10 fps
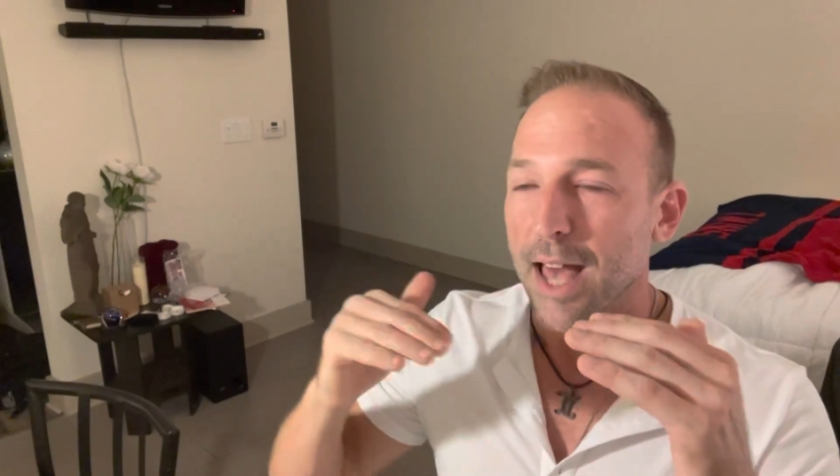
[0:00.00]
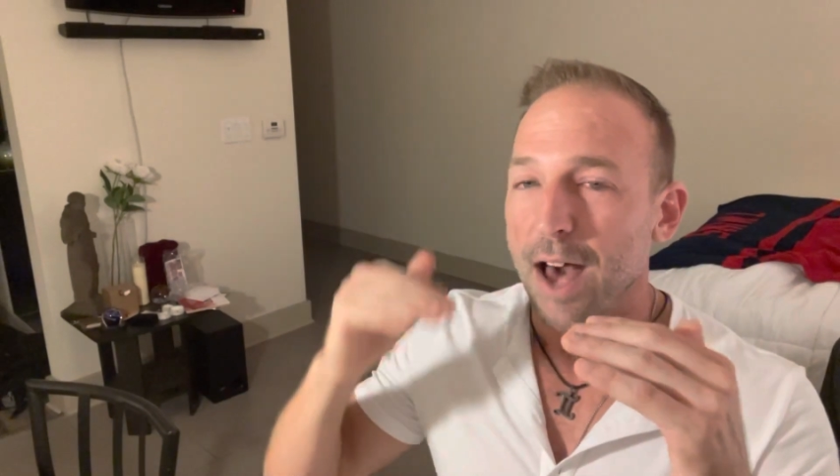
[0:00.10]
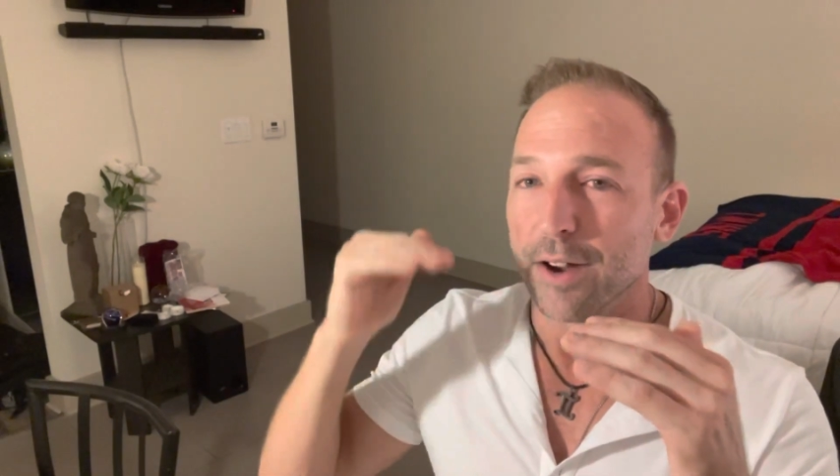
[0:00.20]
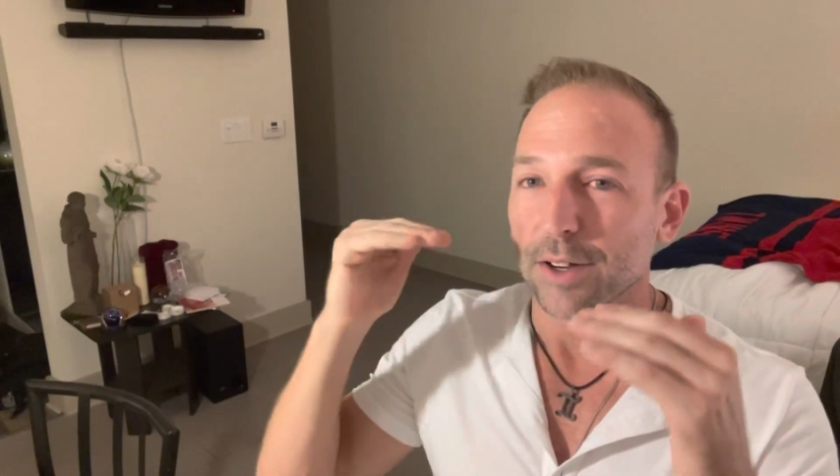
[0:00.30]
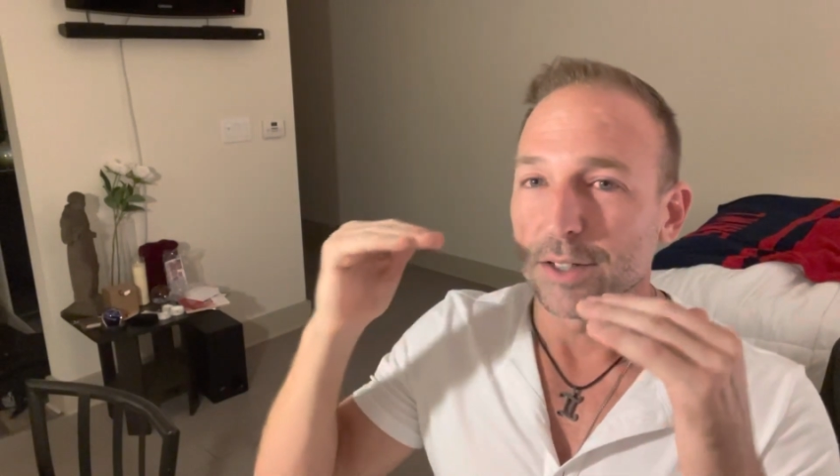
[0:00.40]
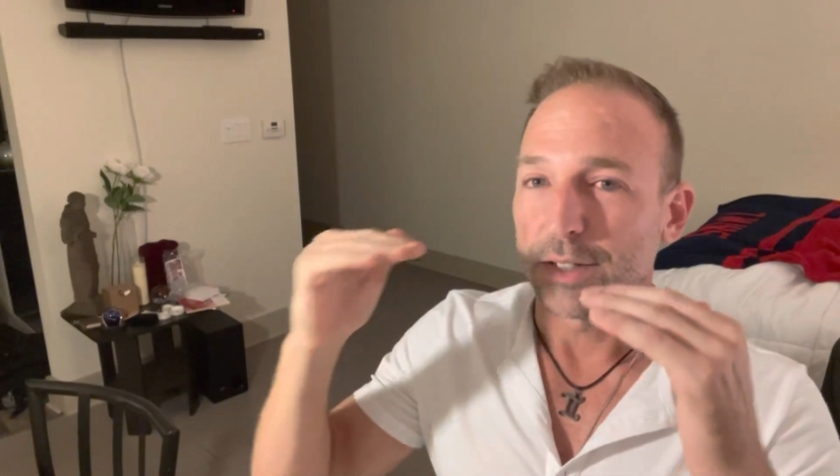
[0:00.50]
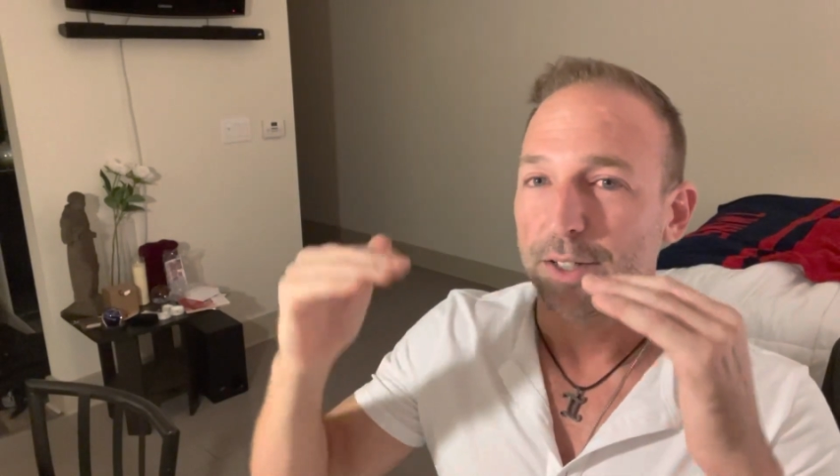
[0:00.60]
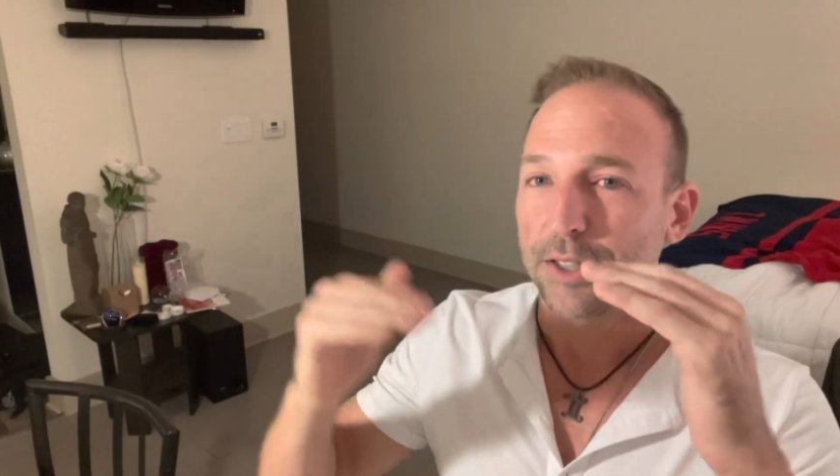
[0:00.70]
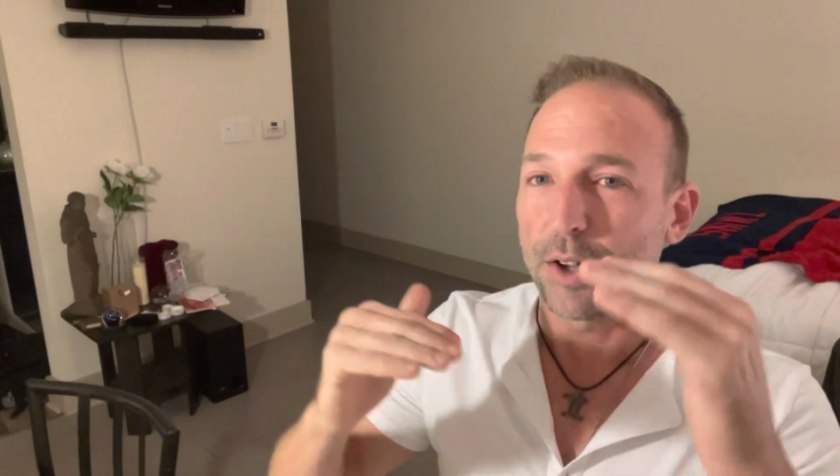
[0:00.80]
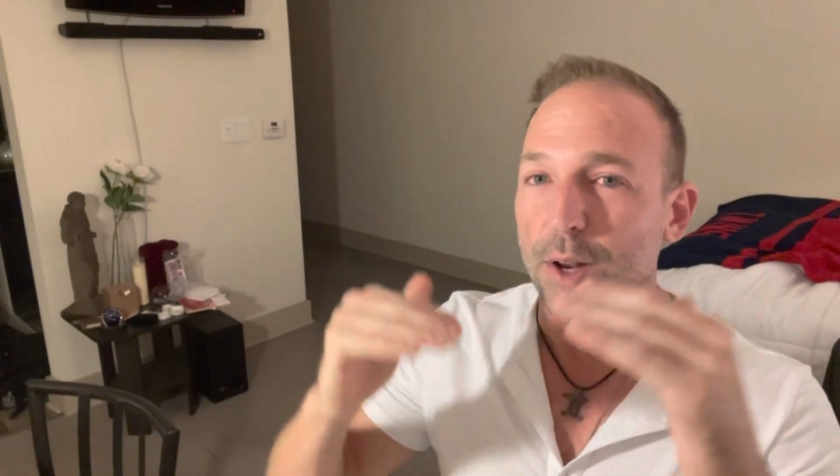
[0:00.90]
how your
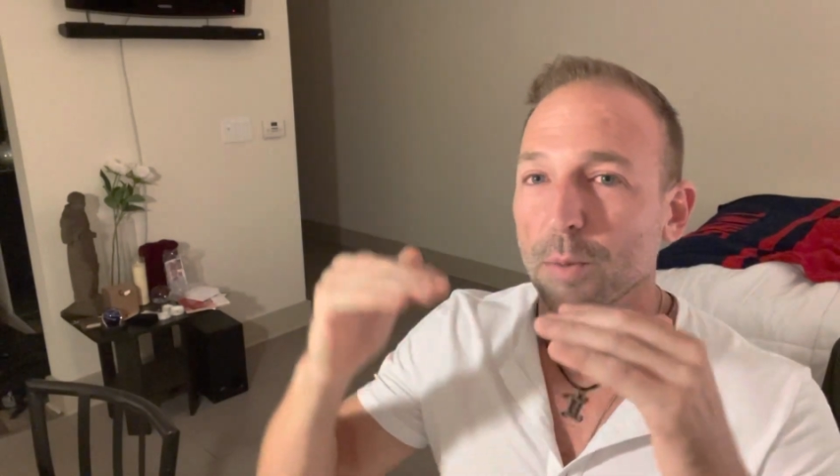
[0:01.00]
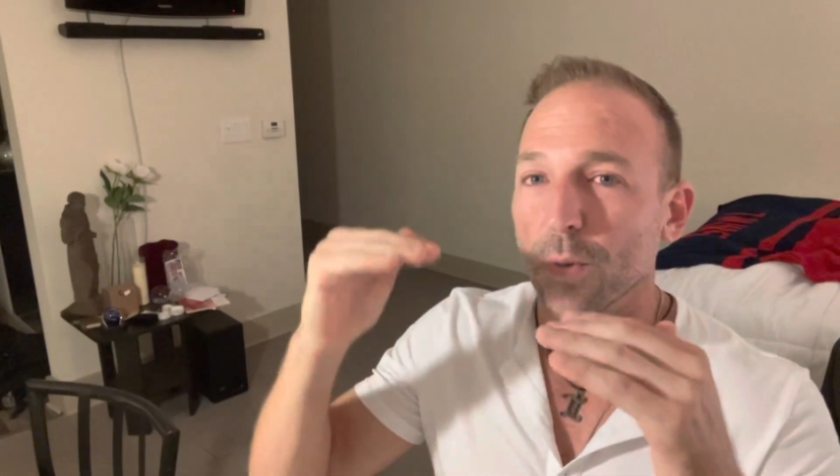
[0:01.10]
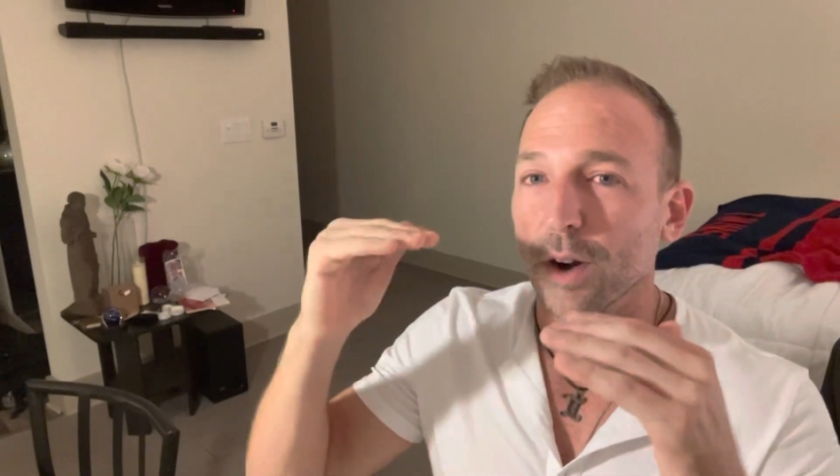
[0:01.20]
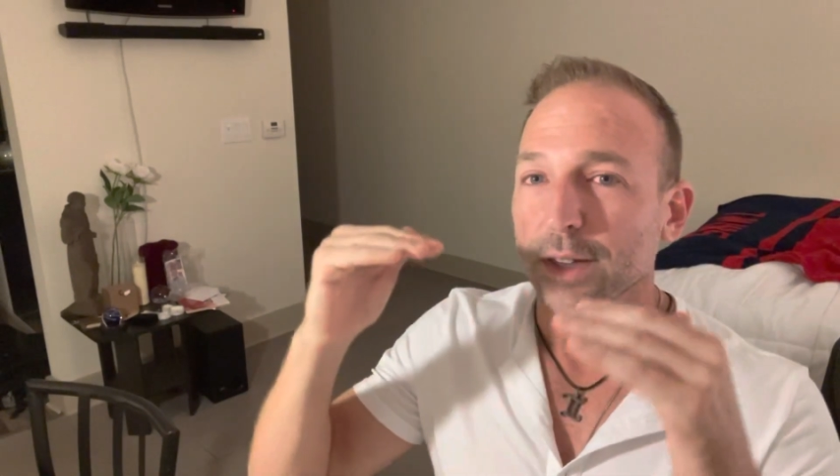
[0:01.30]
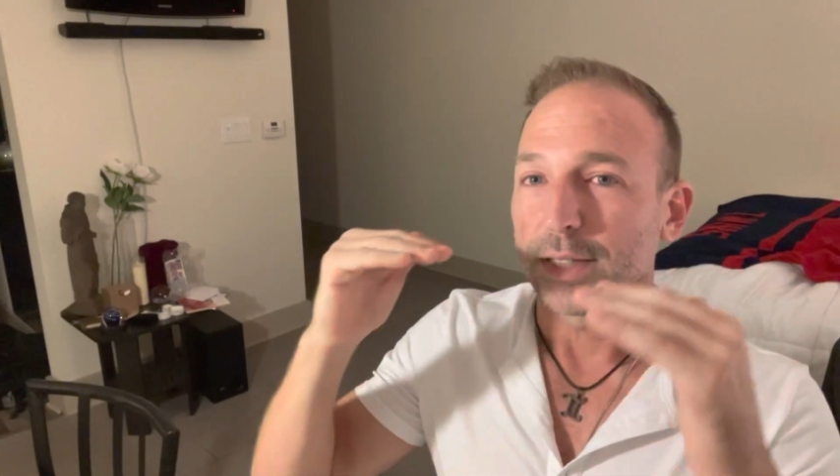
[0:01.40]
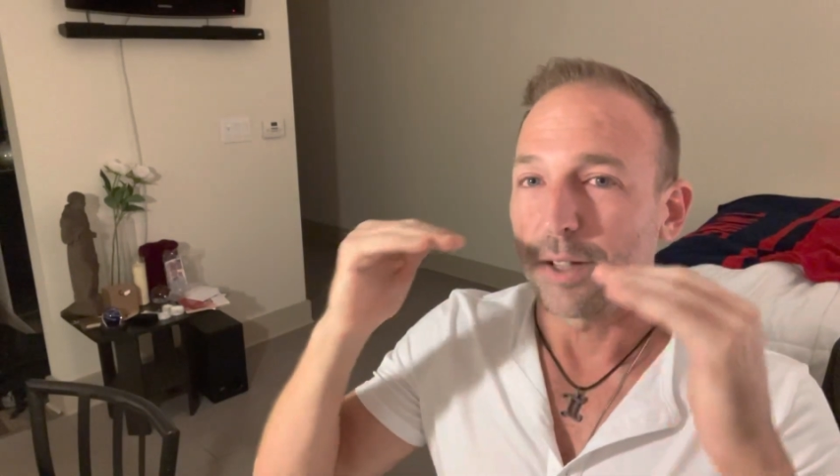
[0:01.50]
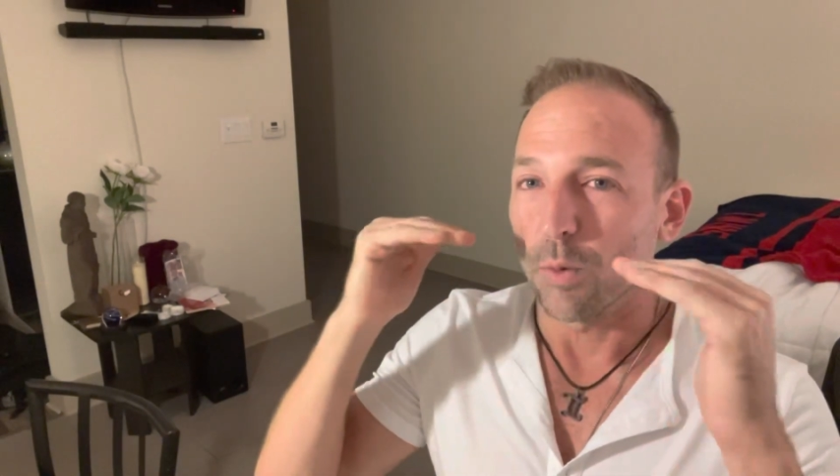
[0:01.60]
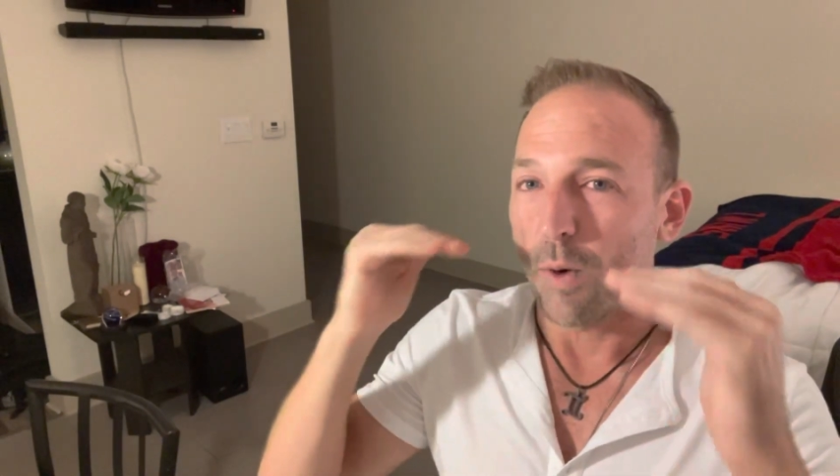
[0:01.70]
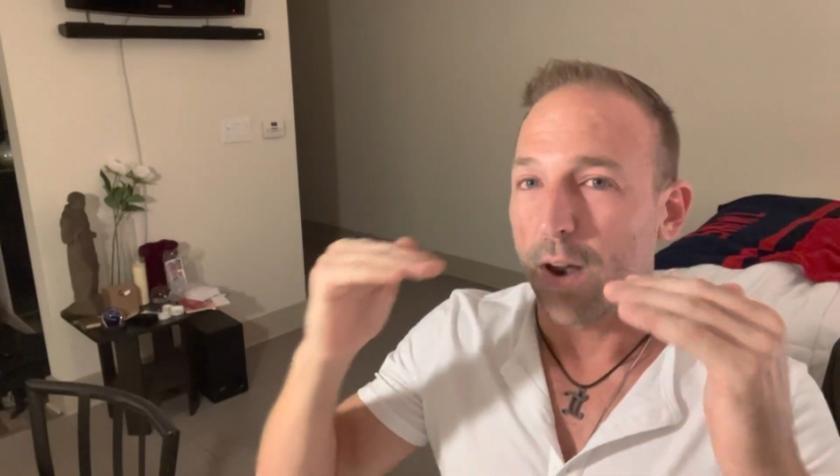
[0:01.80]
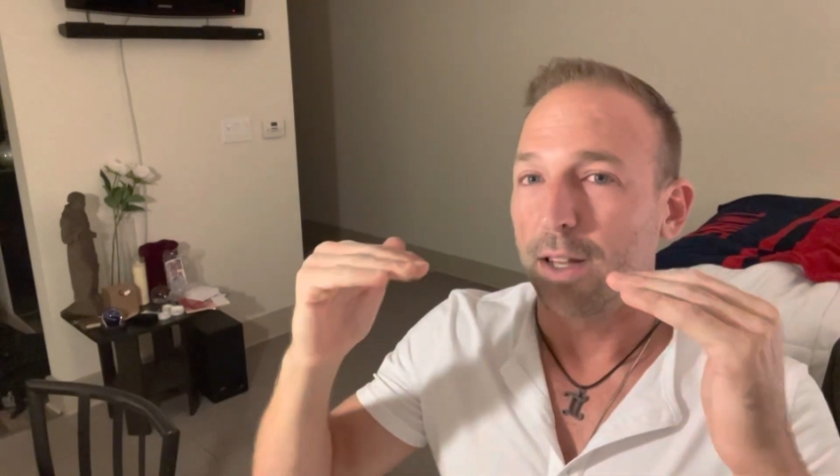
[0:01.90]
sodium works and your
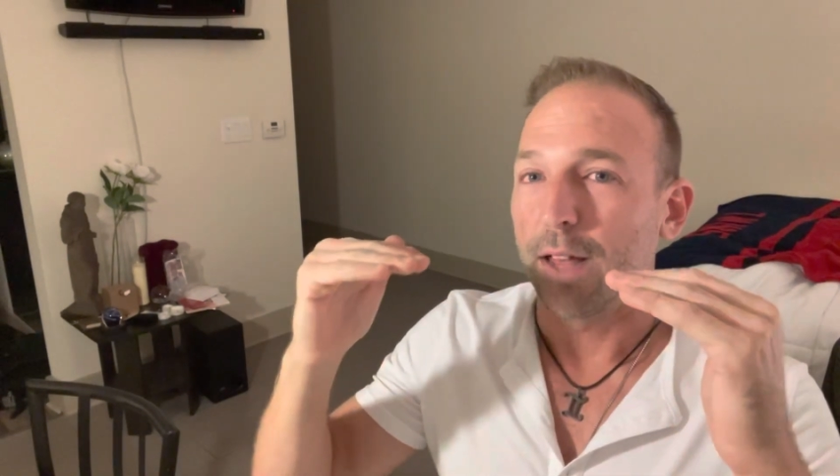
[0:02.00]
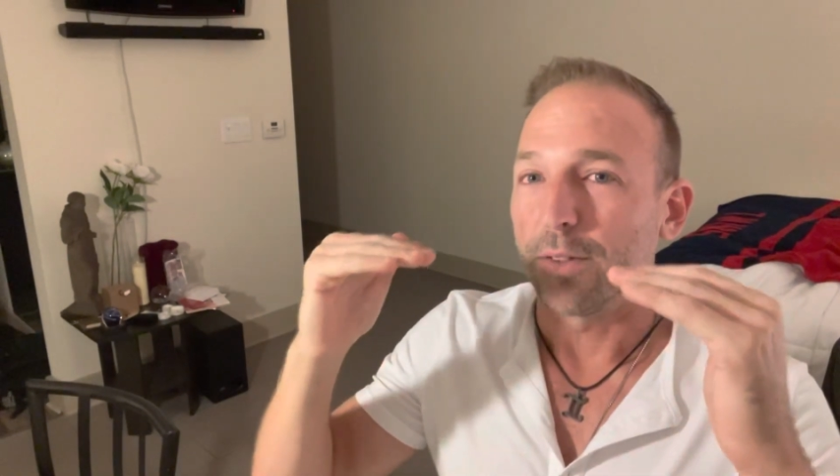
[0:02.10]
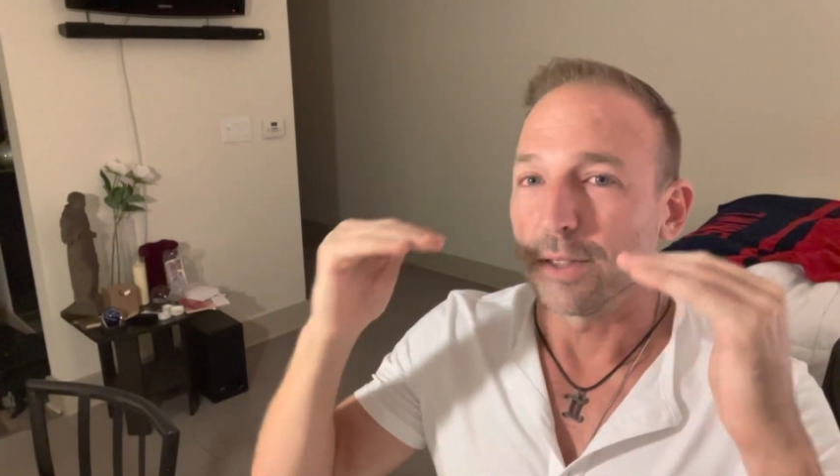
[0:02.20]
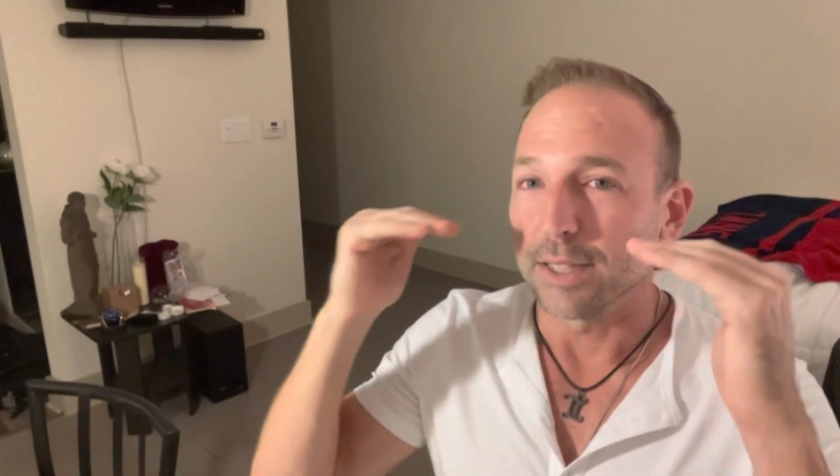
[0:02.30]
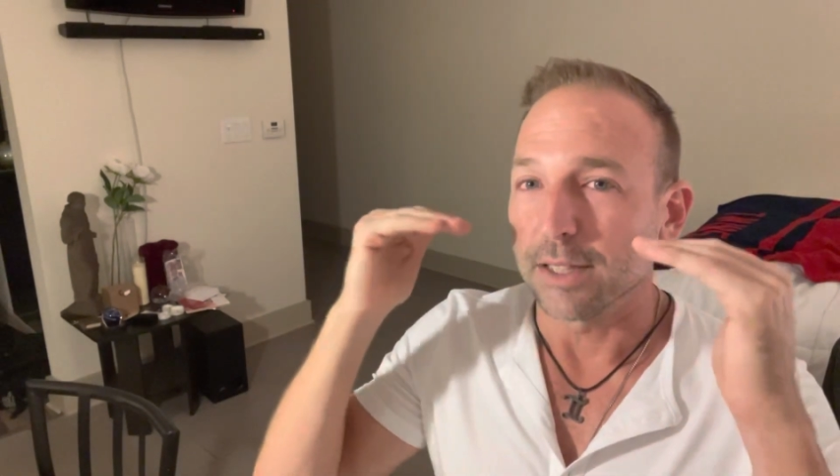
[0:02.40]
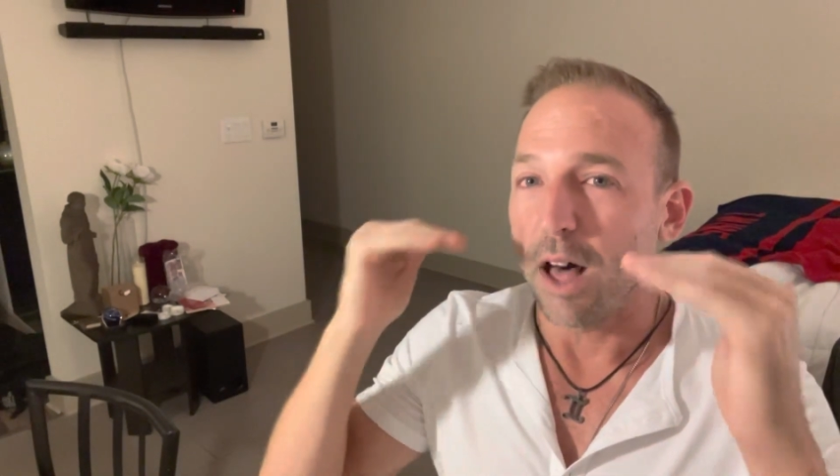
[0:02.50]
water levels is